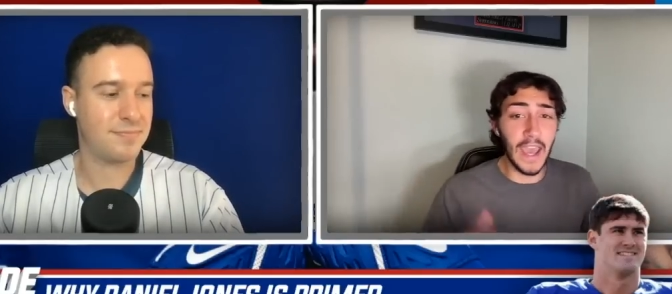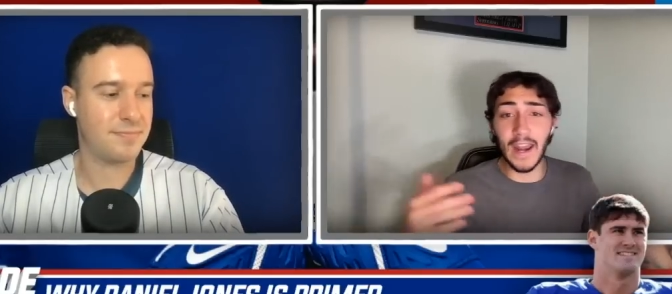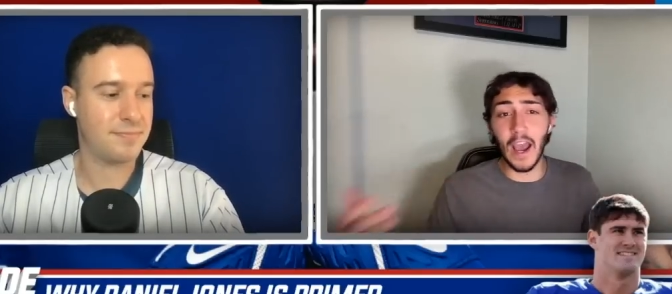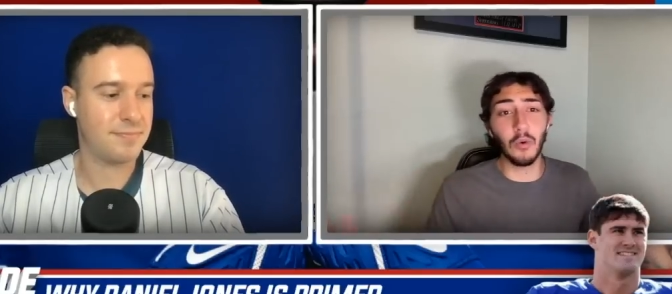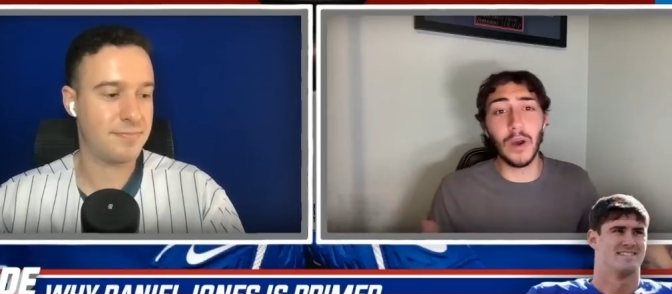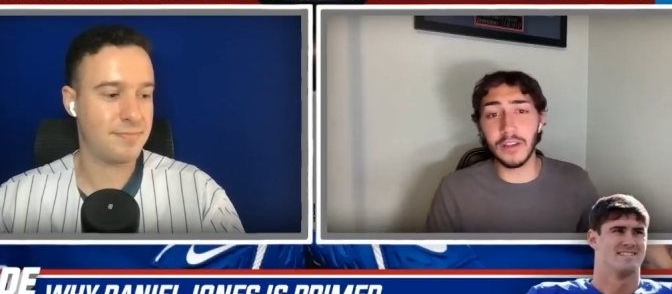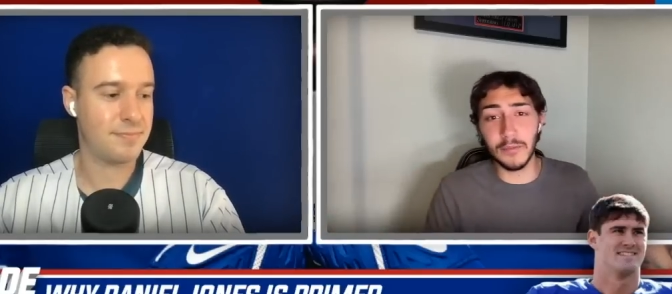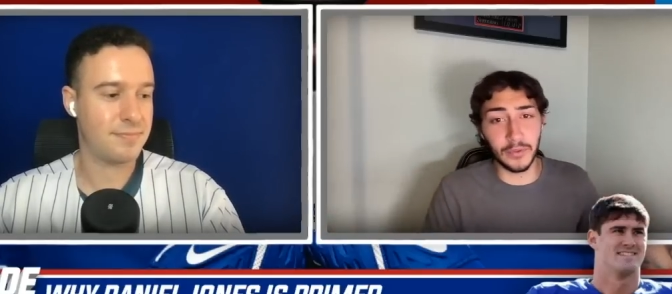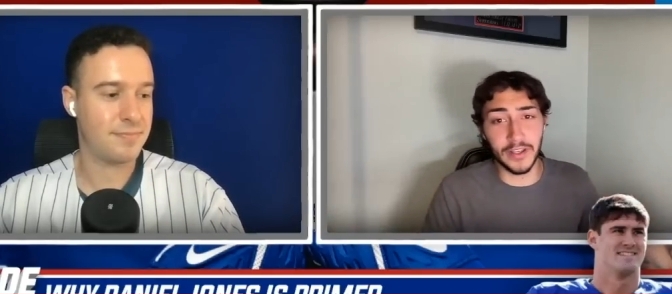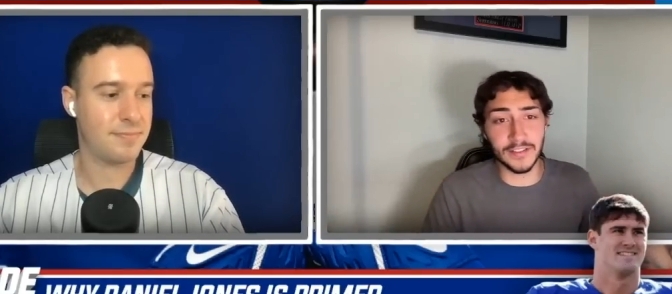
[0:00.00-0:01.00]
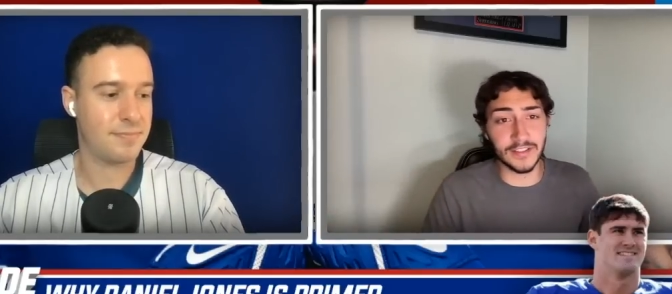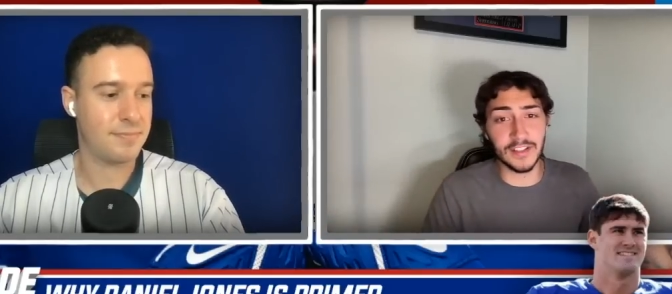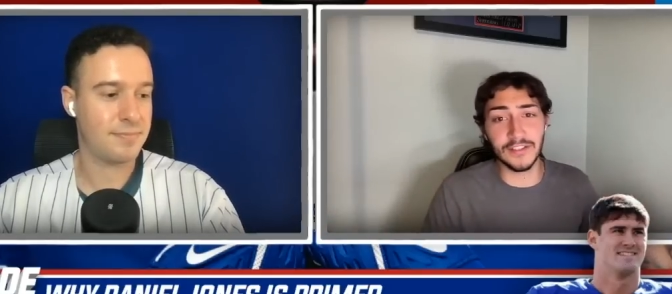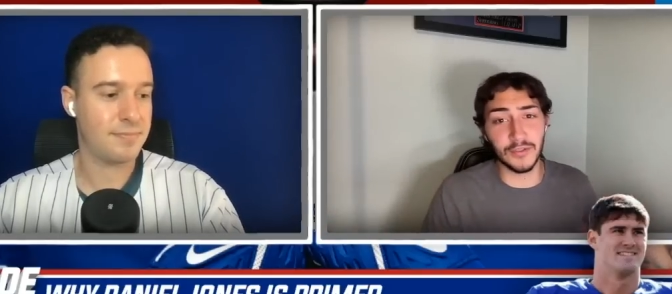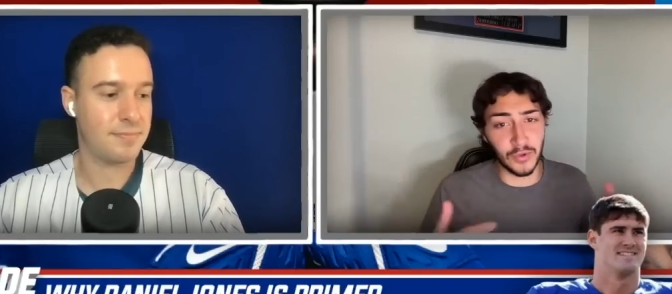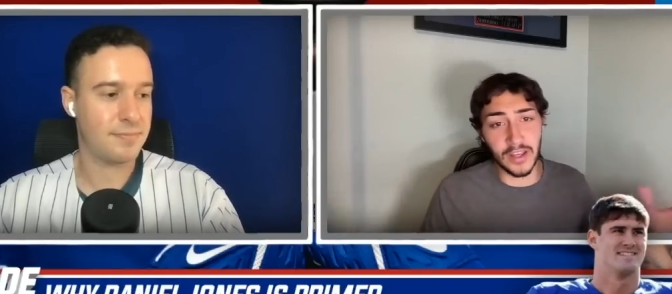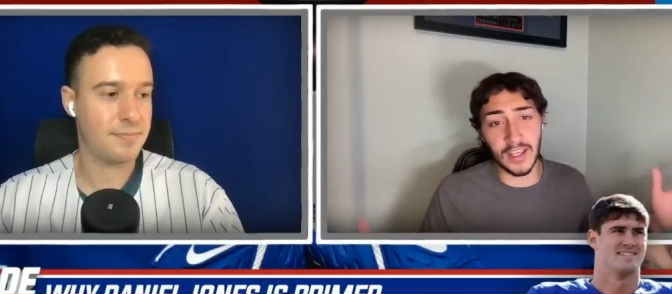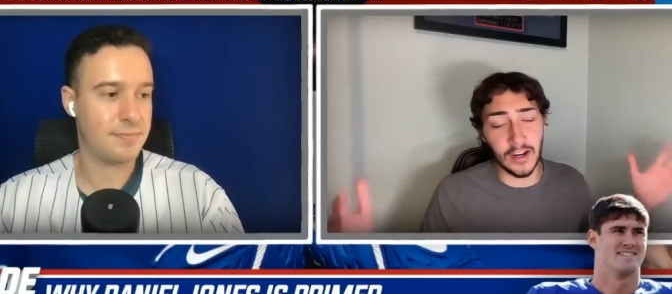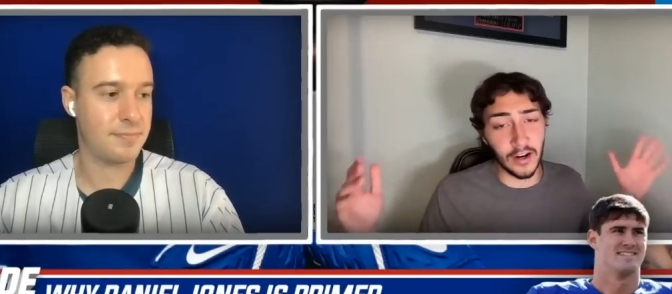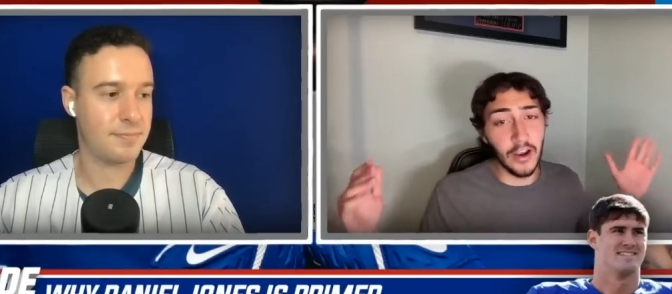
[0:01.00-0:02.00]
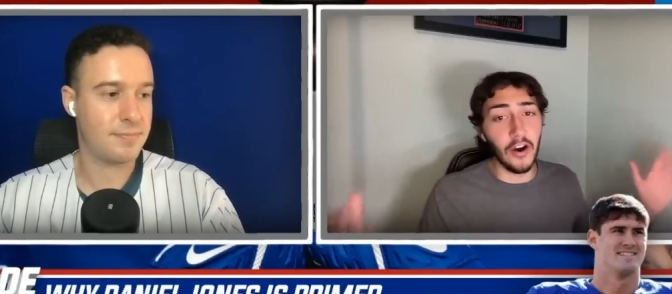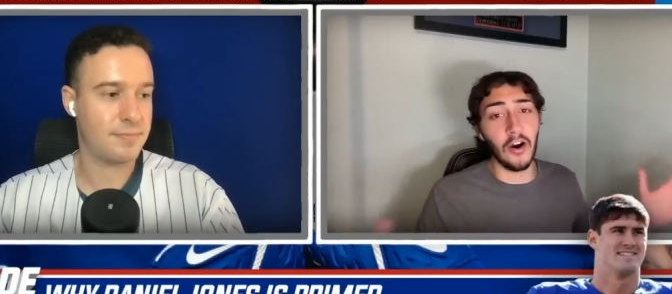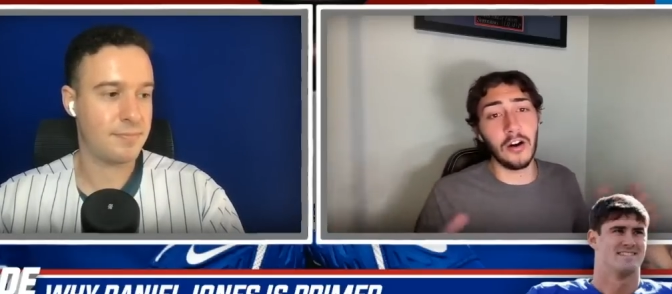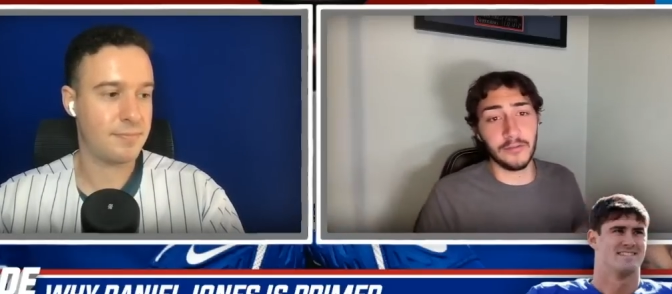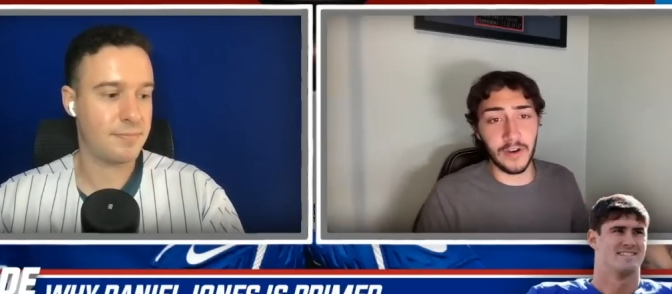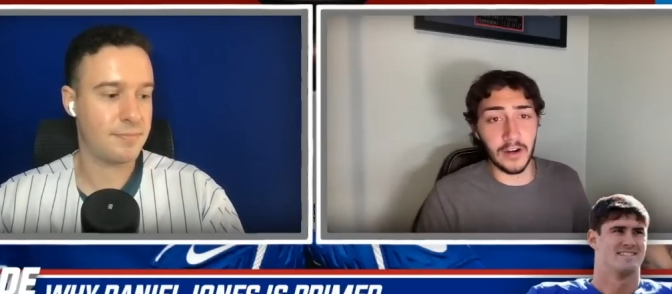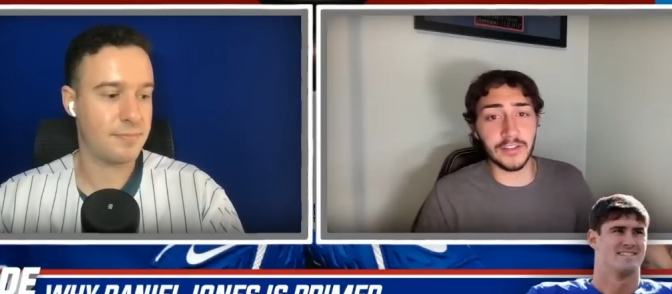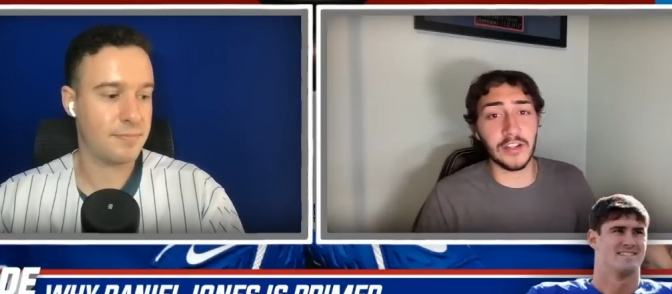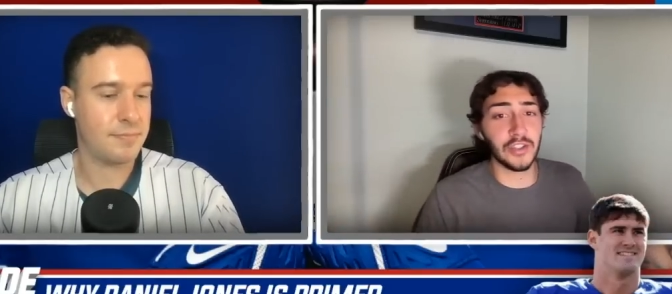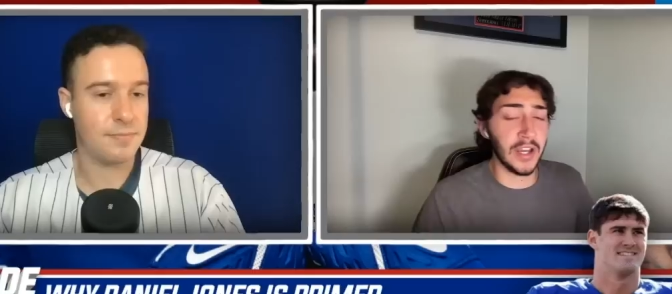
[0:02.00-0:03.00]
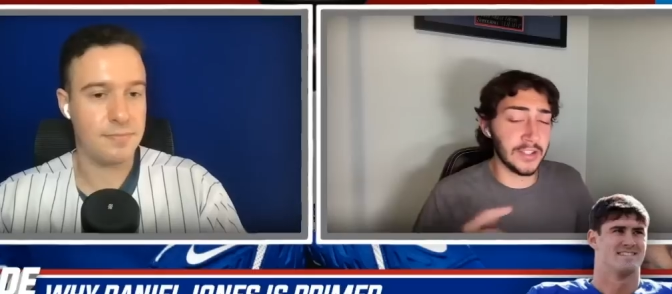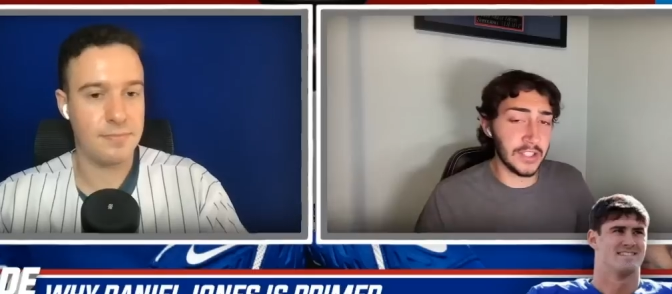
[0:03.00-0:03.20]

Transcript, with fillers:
Speaker 1: and how well he plays this season right here on Fireside Giants.